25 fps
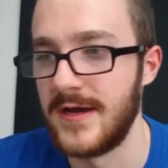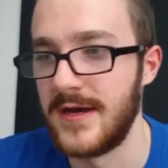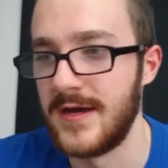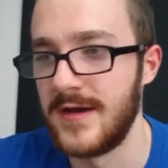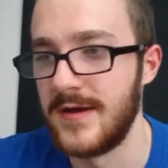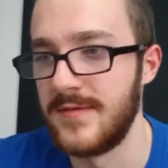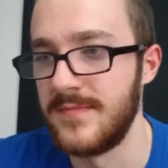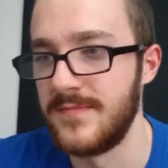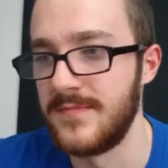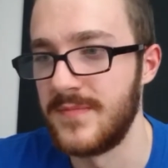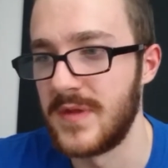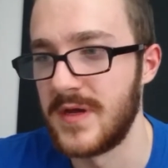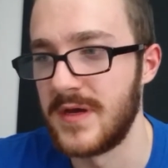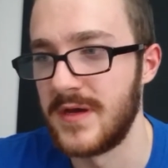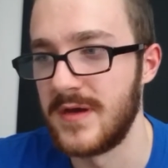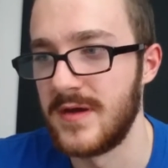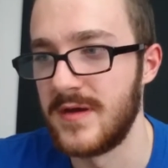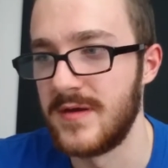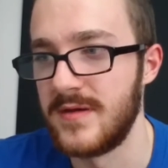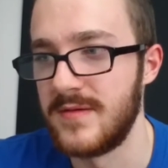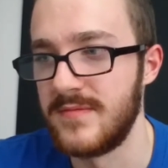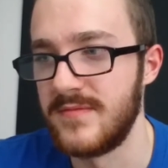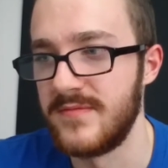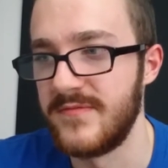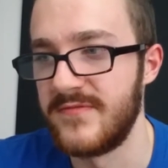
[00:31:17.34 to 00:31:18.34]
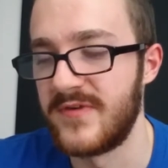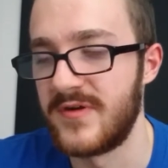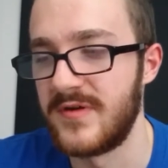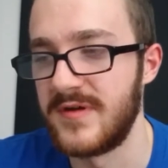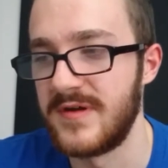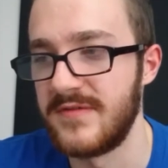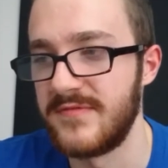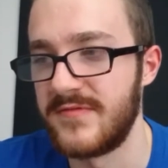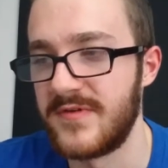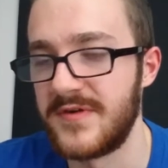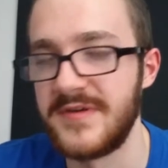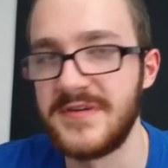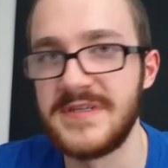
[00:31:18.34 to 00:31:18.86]
um, um,
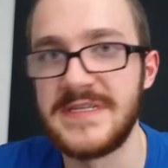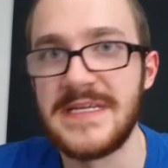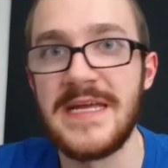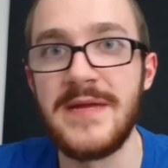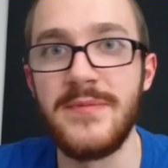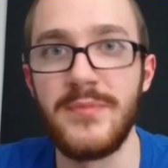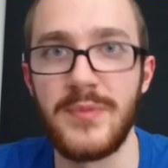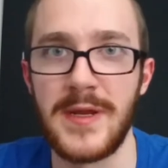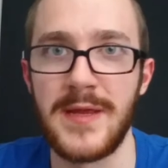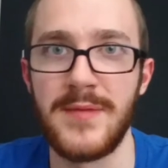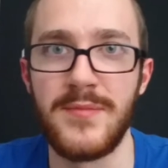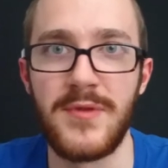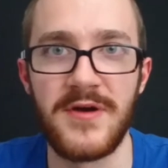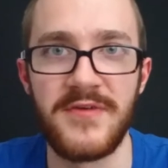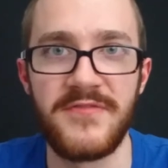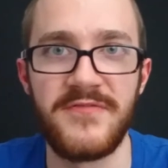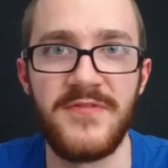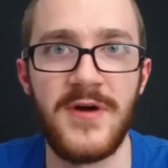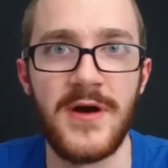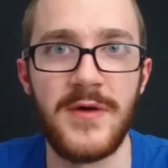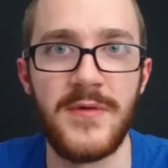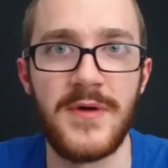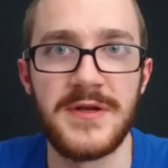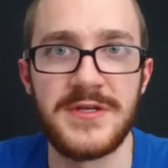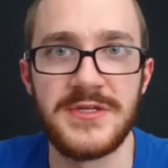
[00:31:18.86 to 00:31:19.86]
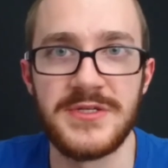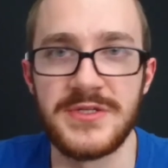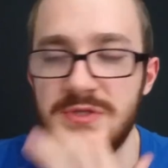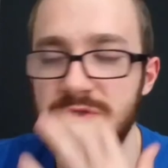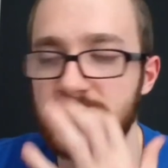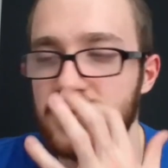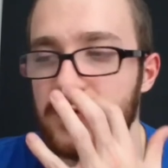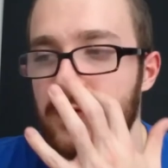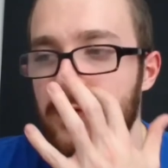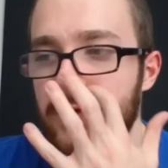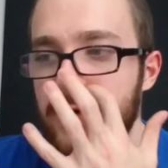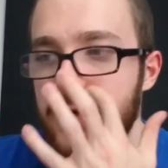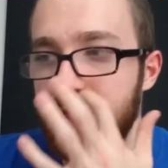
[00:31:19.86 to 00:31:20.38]
very very deeply by
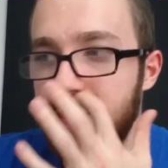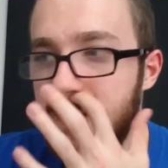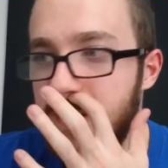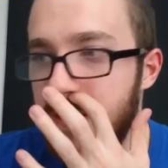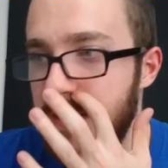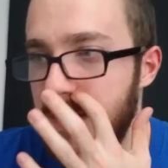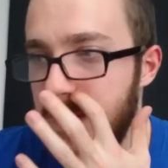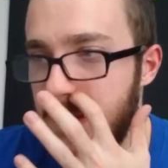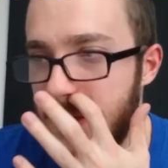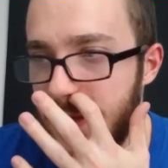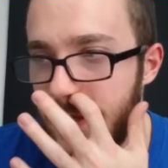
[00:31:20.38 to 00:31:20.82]
Firewatch's story.